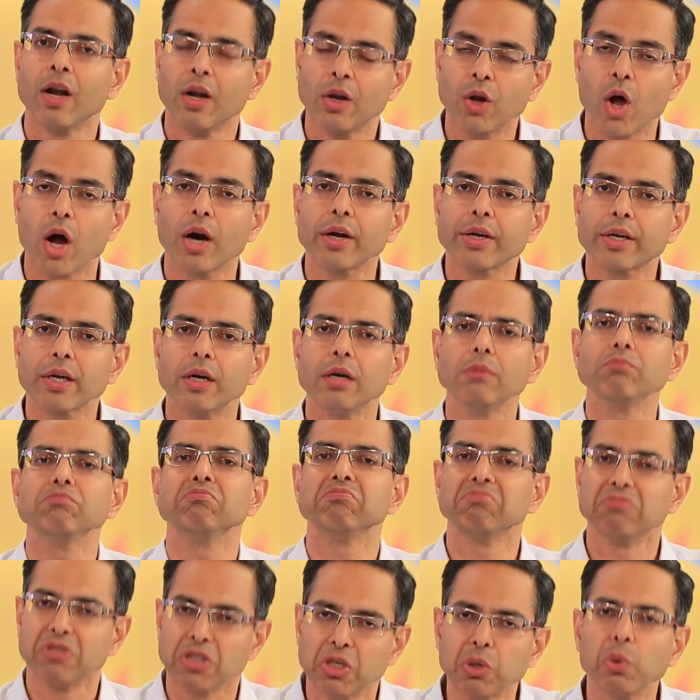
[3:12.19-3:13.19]
long term,
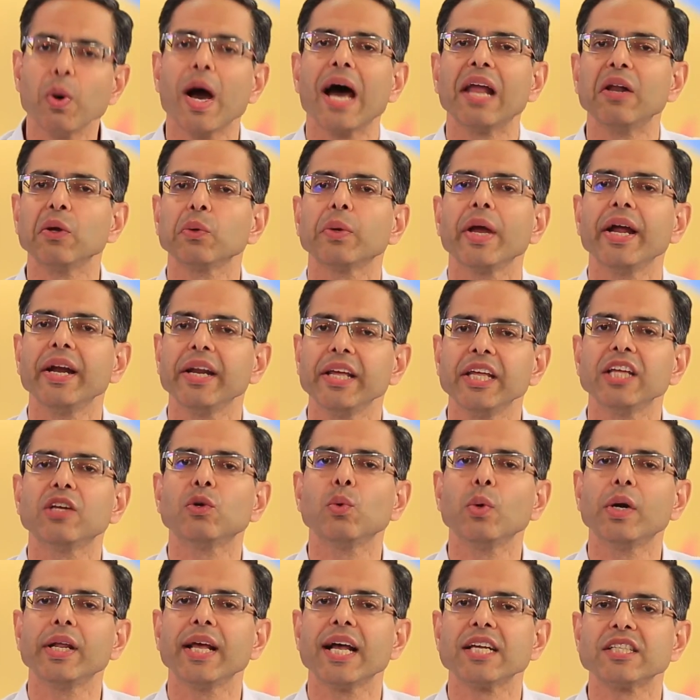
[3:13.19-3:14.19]
do allocate
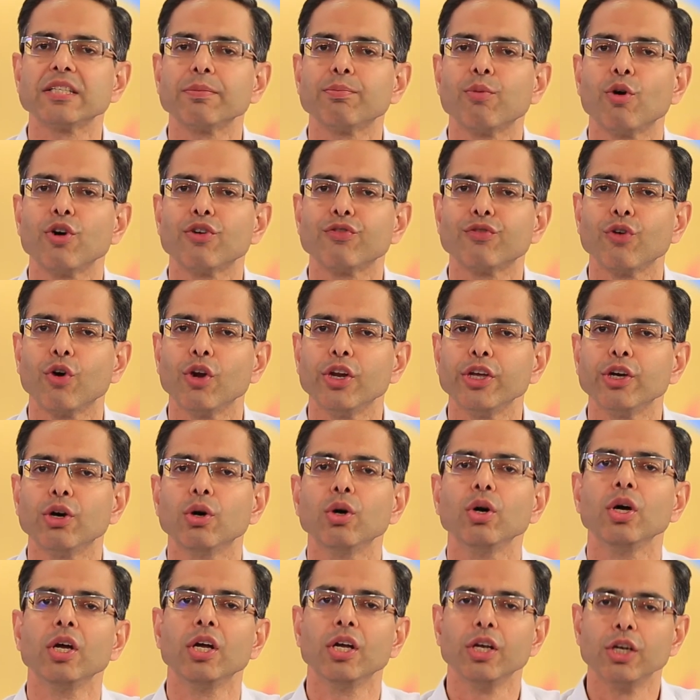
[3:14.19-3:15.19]
equity as a
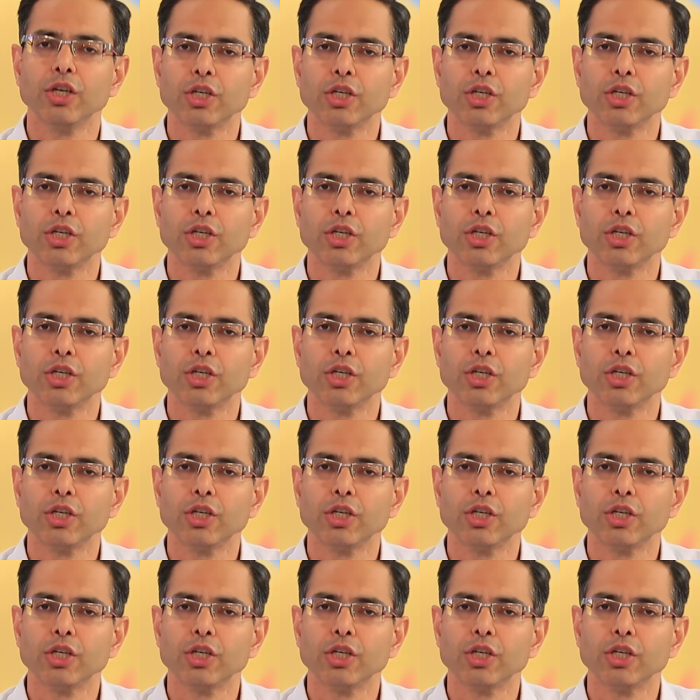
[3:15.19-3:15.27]
portfolio.